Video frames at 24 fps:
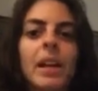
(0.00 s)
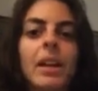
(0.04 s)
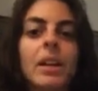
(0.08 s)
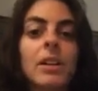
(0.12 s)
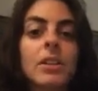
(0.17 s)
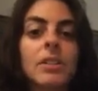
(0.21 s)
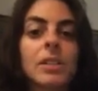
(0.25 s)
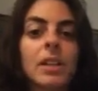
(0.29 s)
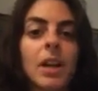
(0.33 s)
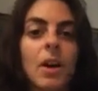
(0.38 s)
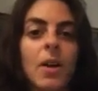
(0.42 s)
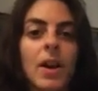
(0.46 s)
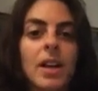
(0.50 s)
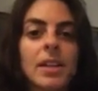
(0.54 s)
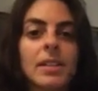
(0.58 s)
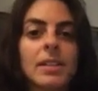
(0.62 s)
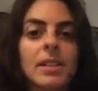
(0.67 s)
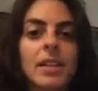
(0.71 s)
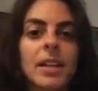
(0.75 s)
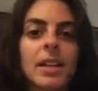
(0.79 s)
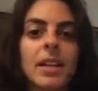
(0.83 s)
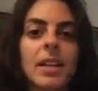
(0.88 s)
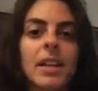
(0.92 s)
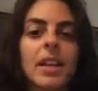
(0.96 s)
Here's how I
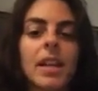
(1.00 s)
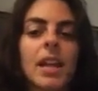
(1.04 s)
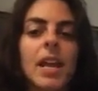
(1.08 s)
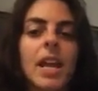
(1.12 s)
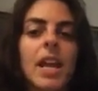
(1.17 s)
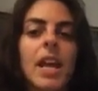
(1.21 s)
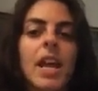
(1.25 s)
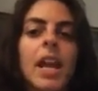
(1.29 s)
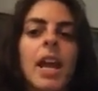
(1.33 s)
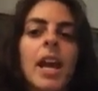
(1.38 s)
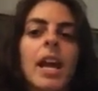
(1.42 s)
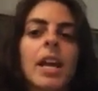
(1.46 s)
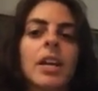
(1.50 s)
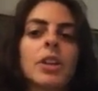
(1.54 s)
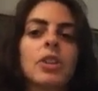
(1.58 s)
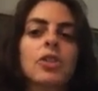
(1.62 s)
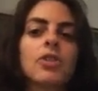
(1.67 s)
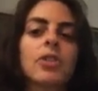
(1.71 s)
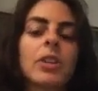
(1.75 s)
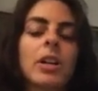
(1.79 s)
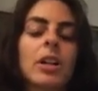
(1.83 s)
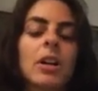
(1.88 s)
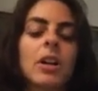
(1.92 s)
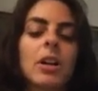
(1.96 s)
see it. A
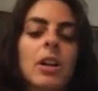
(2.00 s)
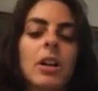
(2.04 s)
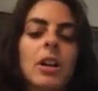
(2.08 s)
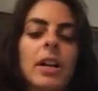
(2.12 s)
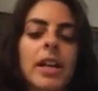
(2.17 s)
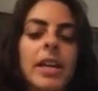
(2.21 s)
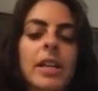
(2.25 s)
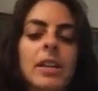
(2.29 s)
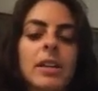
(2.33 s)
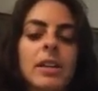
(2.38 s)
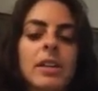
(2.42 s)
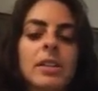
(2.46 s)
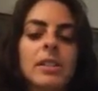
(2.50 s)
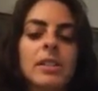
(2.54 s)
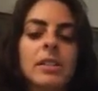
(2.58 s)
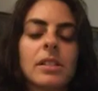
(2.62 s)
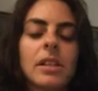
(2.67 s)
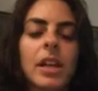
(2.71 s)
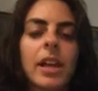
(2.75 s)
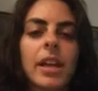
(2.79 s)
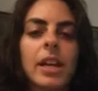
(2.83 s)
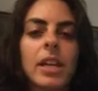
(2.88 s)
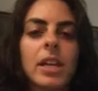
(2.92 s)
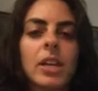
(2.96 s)
trigger is
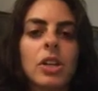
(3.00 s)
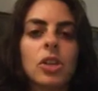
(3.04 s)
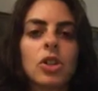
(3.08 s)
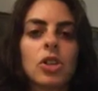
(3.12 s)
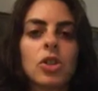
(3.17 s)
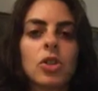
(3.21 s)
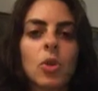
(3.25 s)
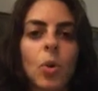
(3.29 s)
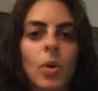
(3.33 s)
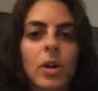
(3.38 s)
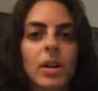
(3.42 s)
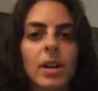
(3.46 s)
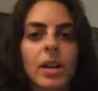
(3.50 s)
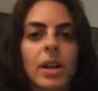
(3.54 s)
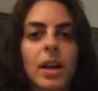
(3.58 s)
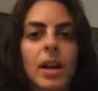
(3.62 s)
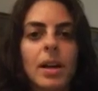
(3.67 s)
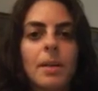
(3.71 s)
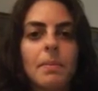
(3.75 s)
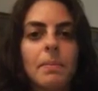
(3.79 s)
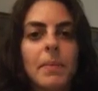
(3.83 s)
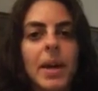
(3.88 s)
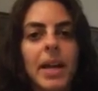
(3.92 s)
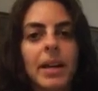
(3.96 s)
a
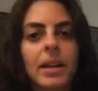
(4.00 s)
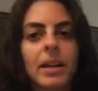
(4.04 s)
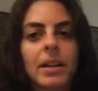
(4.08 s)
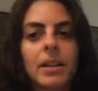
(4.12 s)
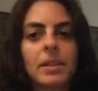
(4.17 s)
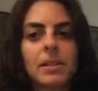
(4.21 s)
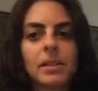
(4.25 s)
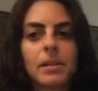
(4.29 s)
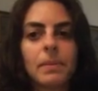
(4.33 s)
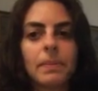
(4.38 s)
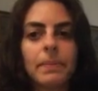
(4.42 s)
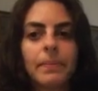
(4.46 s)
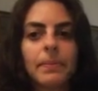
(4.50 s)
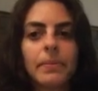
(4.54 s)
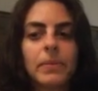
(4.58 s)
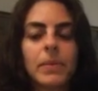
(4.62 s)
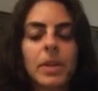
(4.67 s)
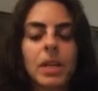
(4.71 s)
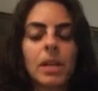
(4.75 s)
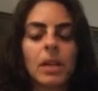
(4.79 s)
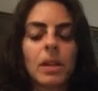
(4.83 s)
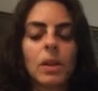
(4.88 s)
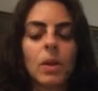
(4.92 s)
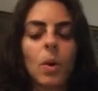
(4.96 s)
shortcut mechanism
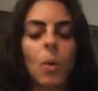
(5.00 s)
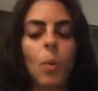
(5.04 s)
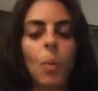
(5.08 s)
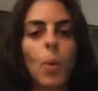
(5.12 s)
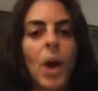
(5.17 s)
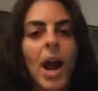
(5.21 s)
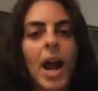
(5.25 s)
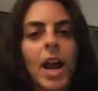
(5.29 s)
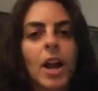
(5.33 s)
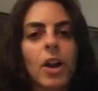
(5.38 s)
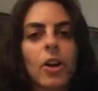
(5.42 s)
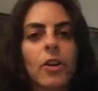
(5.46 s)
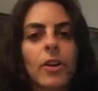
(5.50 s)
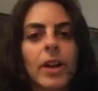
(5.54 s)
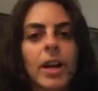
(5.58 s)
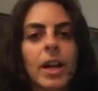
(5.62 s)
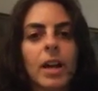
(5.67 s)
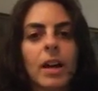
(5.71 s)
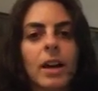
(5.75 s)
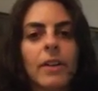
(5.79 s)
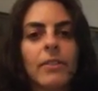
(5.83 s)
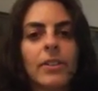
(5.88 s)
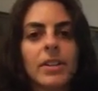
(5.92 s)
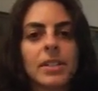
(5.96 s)
in the
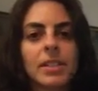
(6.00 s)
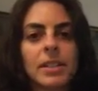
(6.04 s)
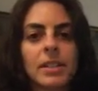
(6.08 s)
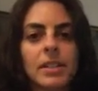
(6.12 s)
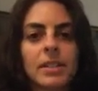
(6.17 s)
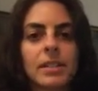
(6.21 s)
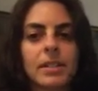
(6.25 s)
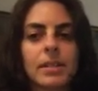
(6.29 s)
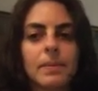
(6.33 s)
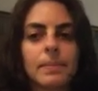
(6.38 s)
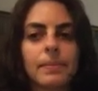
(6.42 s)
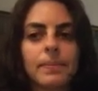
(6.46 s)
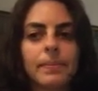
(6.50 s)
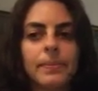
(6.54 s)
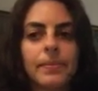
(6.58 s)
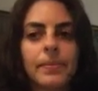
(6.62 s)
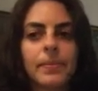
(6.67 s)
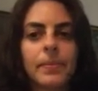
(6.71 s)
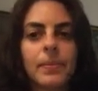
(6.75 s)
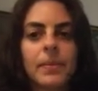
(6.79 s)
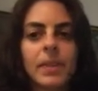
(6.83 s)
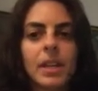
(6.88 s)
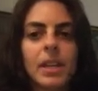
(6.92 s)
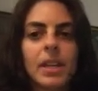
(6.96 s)
wiring of a system.
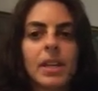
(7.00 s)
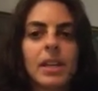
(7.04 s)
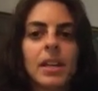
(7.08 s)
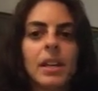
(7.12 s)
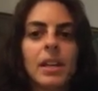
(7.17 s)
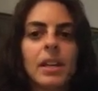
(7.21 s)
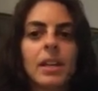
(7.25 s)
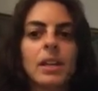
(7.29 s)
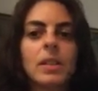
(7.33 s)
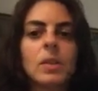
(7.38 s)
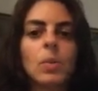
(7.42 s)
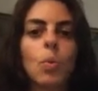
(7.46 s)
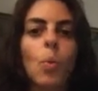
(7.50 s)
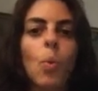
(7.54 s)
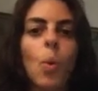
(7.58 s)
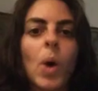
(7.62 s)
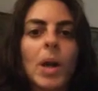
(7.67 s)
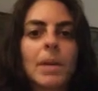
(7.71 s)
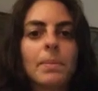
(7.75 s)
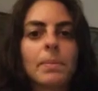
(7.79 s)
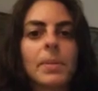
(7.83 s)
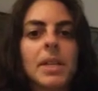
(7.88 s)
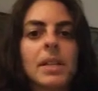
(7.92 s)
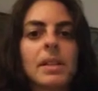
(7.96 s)
It's
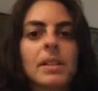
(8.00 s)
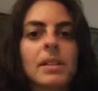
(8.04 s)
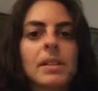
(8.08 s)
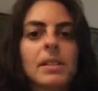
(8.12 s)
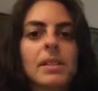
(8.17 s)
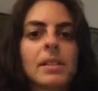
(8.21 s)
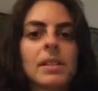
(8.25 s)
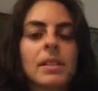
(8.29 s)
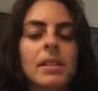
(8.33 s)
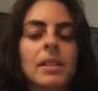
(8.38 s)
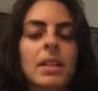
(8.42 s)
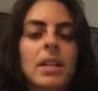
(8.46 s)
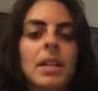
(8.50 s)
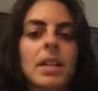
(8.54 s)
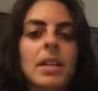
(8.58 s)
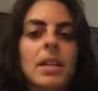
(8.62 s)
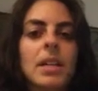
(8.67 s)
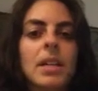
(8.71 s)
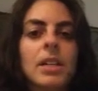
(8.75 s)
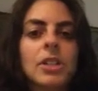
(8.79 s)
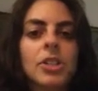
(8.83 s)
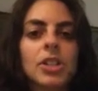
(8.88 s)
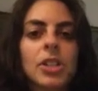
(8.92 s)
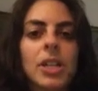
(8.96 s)
one piece that
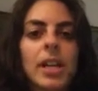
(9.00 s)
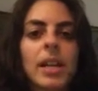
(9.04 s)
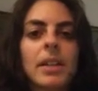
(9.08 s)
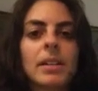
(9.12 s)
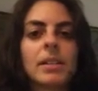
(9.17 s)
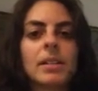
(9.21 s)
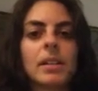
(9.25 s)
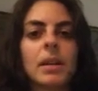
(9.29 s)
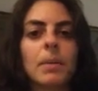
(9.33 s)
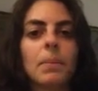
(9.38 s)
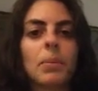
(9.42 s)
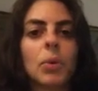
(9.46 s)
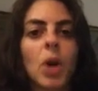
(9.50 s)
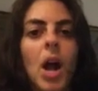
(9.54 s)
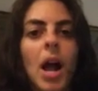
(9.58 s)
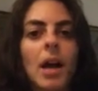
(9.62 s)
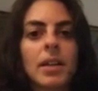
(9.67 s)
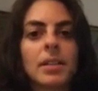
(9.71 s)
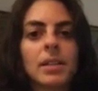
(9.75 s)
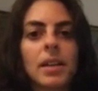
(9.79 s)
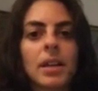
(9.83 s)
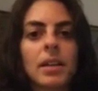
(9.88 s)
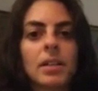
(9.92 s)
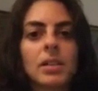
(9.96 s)
initiates a
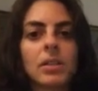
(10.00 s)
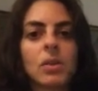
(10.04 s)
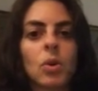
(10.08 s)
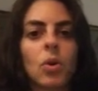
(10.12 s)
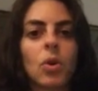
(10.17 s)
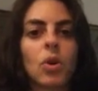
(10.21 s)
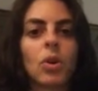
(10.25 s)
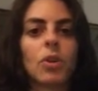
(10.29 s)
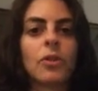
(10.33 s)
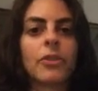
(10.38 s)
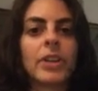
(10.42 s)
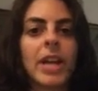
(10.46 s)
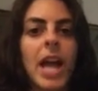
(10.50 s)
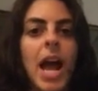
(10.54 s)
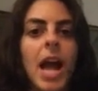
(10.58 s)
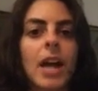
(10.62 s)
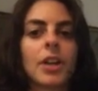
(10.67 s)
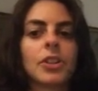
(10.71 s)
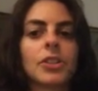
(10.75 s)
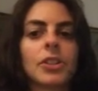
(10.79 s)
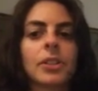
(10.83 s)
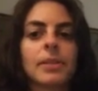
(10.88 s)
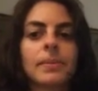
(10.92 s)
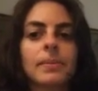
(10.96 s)
process or a
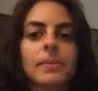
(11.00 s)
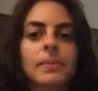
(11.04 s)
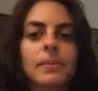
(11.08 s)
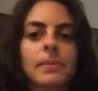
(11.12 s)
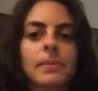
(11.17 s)
reaction.